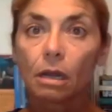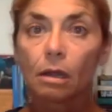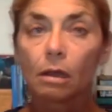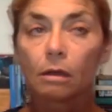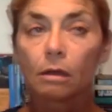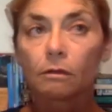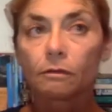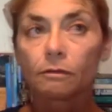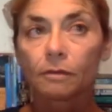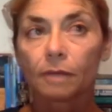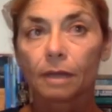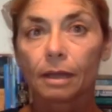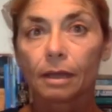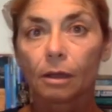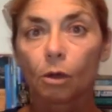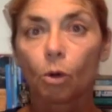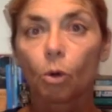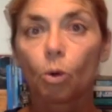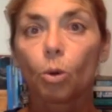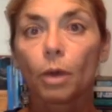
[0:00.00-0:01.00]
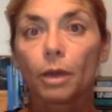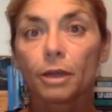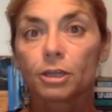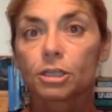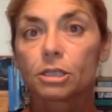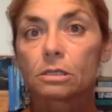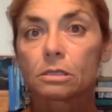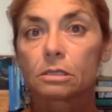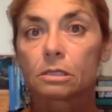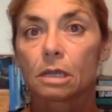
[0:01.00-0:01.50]
a lot of
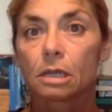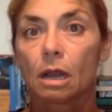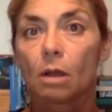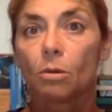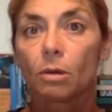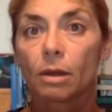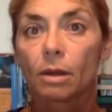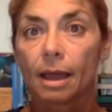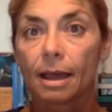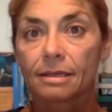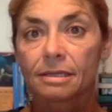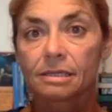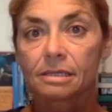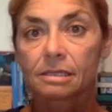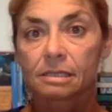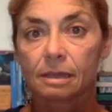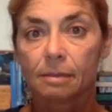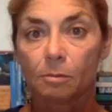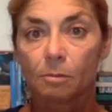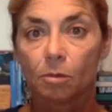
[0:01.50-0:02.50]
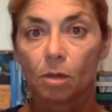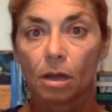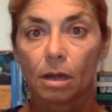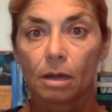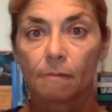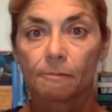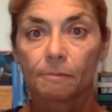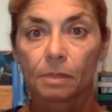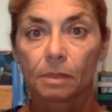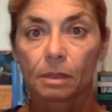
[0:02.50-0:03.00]
questions that I would ask someone,
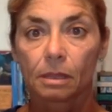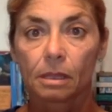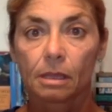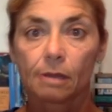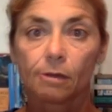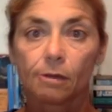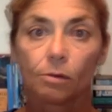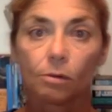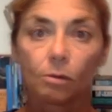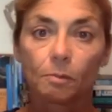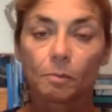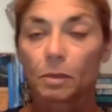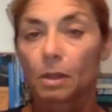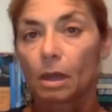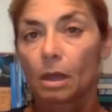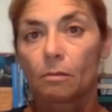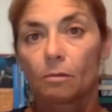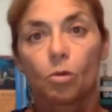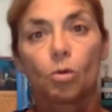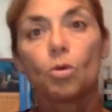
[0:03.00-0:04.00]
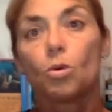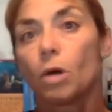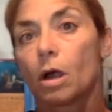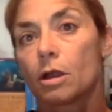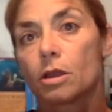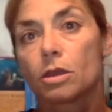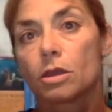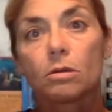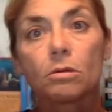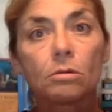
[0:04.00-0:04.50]
mm-hmm. you know, who
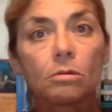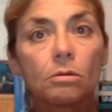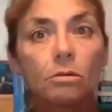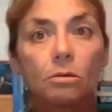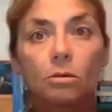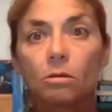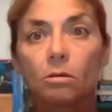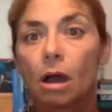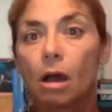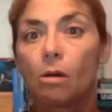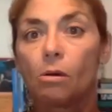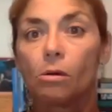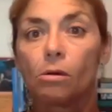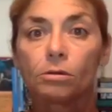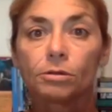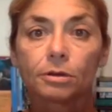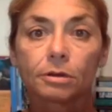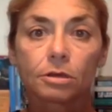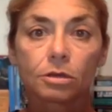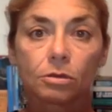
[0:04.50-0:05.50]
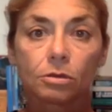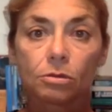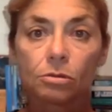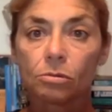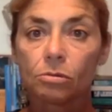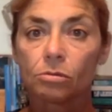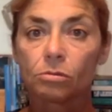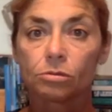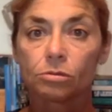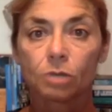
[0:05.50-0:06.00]
are you? How old are
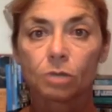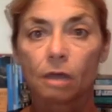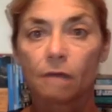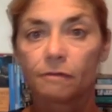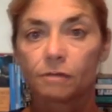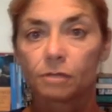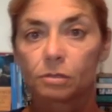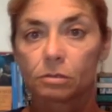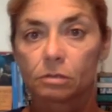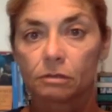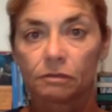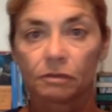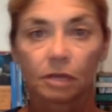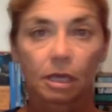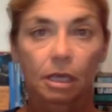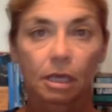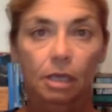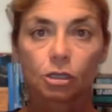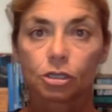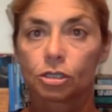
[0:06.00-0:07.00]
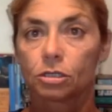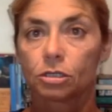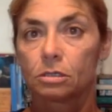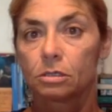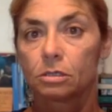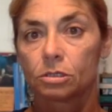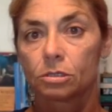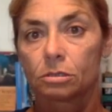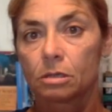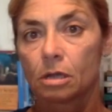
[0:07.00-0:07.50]
you? Do you have
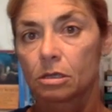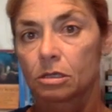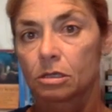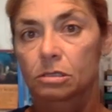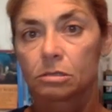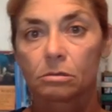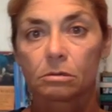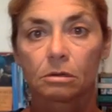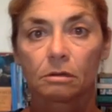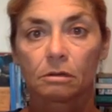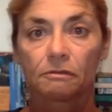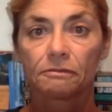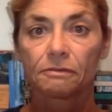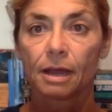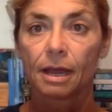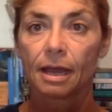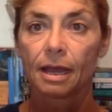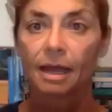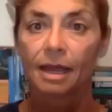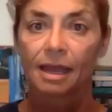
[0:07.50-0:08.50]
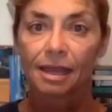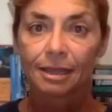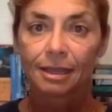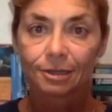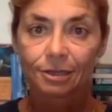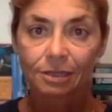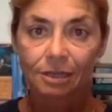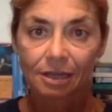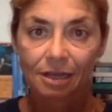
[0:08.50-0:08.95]
certifications? You're not certified